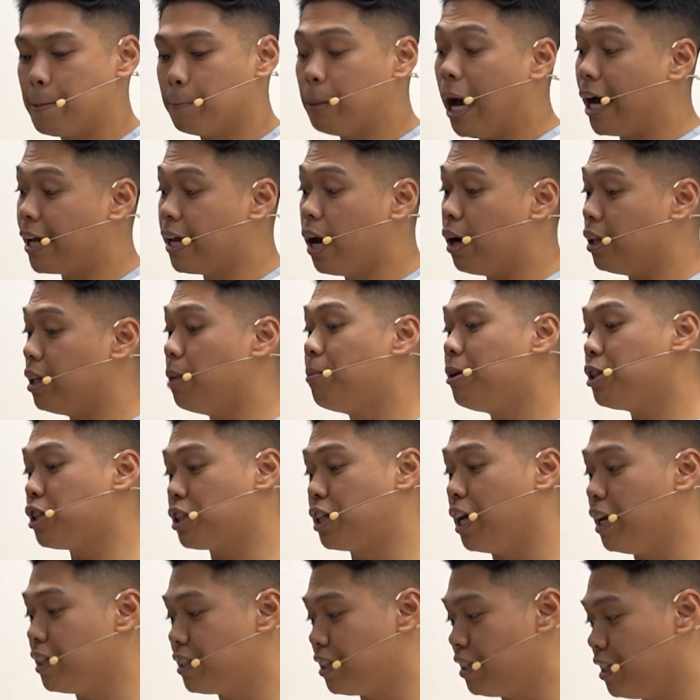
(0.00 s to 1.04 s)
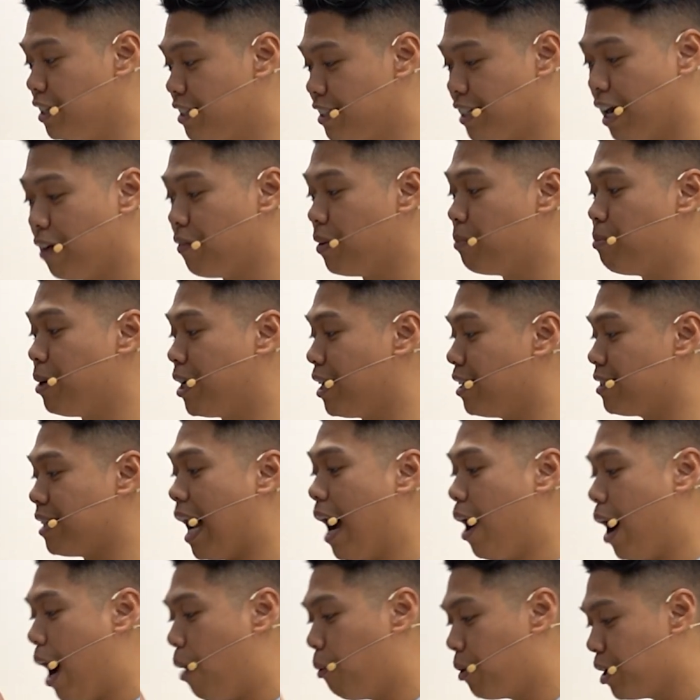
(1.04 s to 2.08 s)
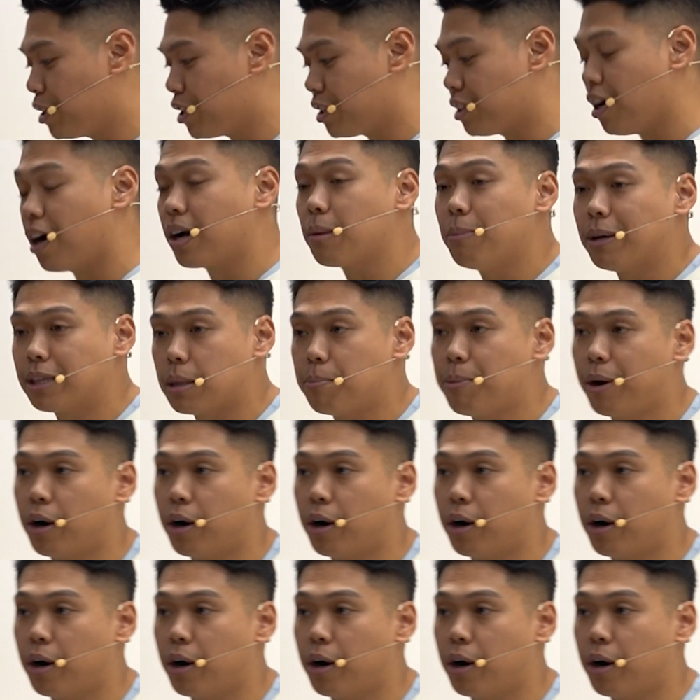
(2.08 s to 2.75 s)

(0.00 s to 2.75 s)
Amen. Let me just get into these seven because I want to just talk about the